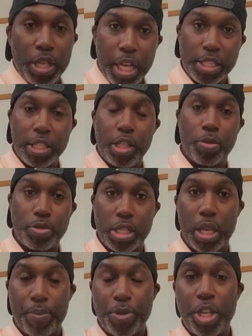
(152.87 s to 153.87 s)
here's a little
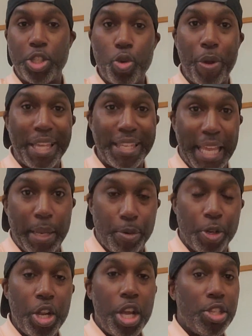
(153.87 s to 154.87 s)
tip. You're doing
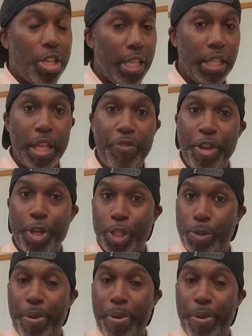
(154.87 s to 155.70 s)
labor. You're lifting those